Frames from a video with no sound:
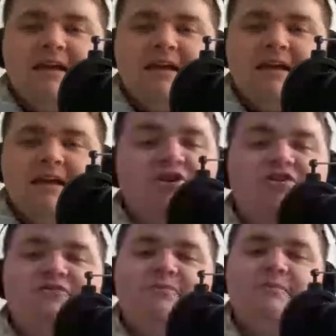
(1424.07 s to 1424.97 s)
they
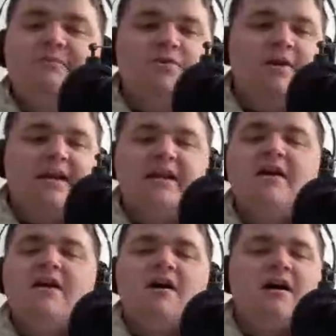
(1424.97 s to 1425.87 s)
could have been doing it
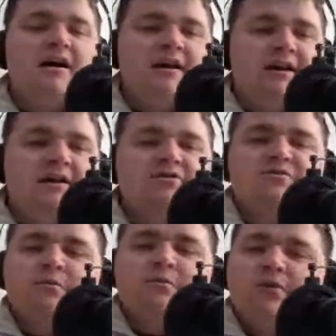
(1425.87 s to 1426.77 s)
on another
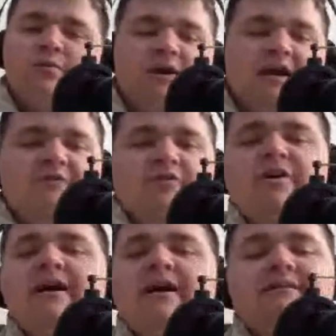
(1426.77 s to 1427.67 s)
sport,
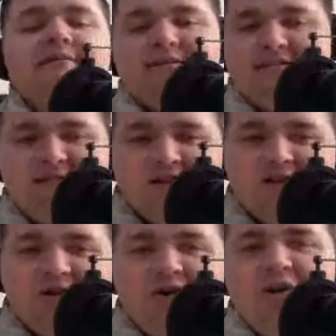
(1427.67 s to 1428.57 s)
whatever. It's
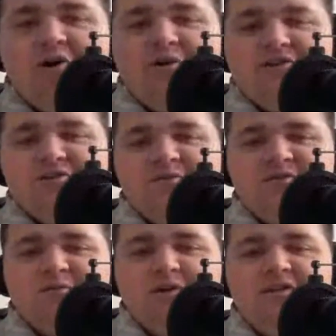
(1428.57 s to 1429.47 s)
still a no-no in terms
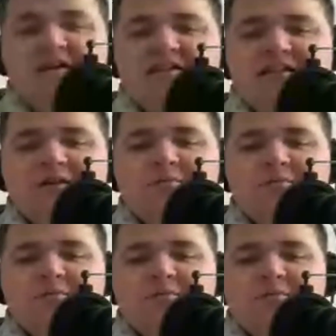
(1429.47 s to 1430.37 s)
of what the
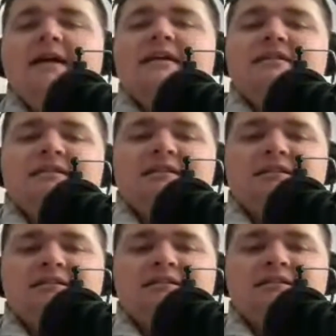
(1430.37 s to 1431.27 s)
NCAA
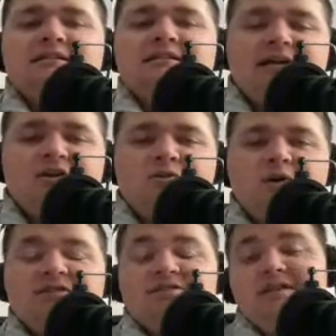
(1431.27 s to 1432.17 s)
sees
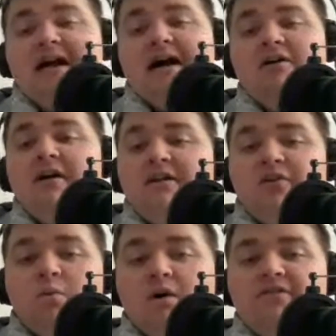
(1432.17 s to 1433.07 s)
in question.
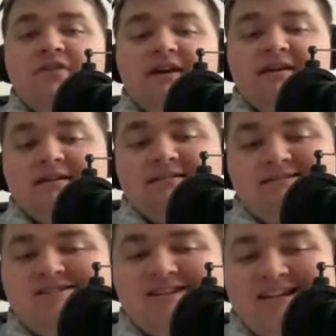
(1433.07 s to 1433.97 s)
Now, the one
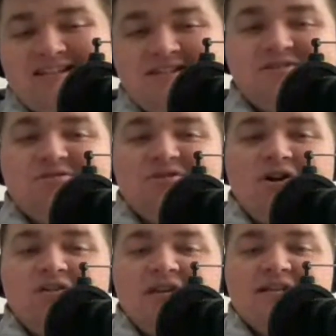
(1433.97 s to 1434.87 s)
thing to
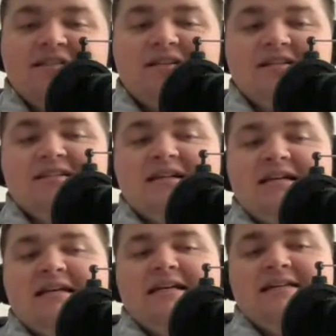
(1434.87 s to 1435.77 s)
consider in all this is
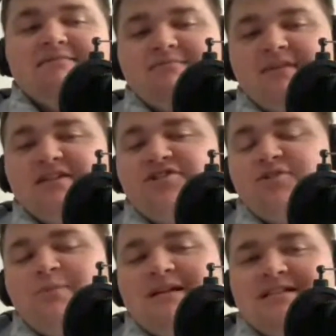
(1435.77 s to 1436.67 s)
this
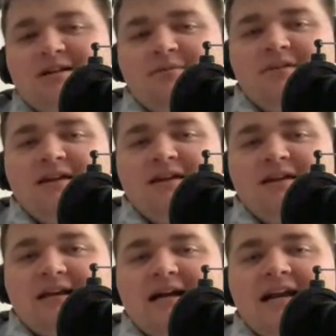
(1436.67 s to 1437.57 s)
should be something
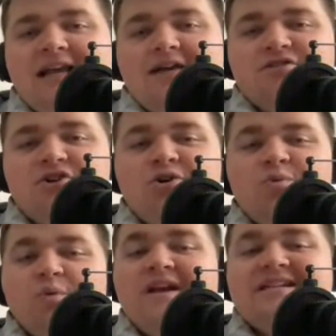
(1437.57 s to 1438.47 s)
that kind of gives
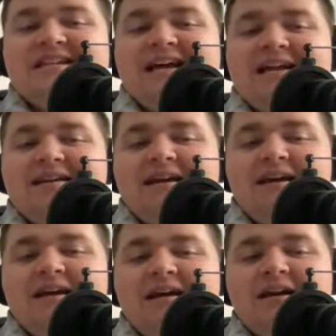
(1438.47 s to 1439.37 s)
a good reset
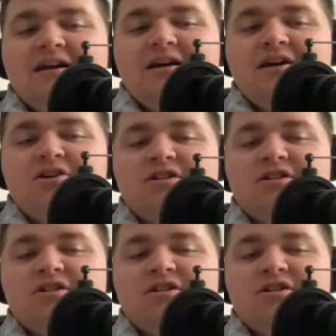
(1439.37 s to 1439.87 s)
and a